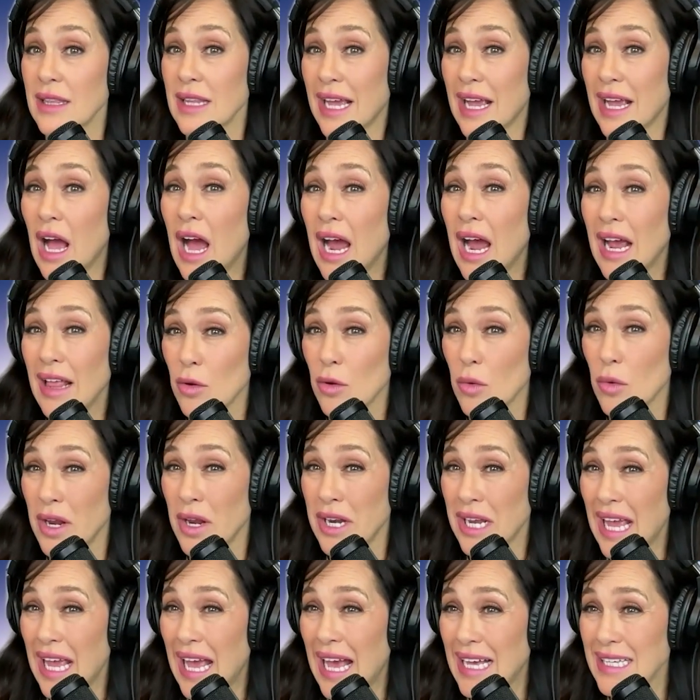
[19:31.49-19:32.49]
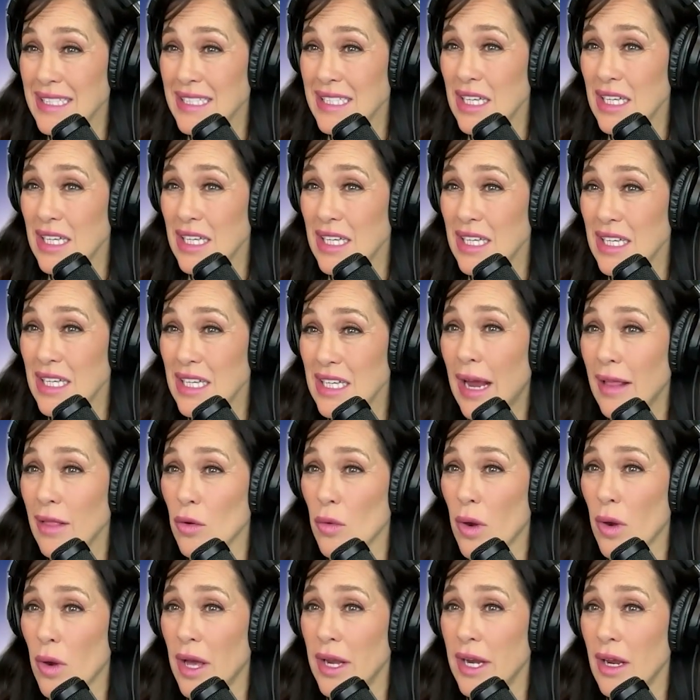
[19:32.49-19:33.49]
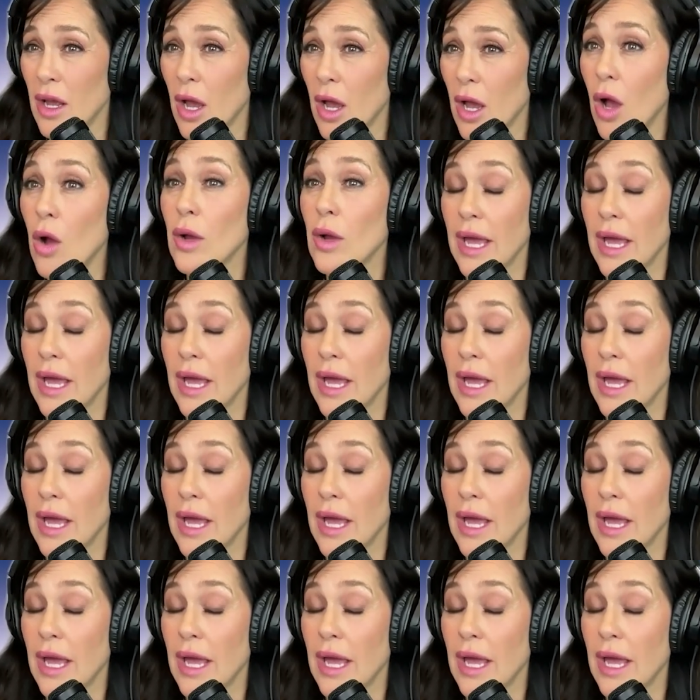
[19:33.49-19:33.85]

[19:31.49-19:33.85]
like hyaluronic acid or hyaluronic? Okay.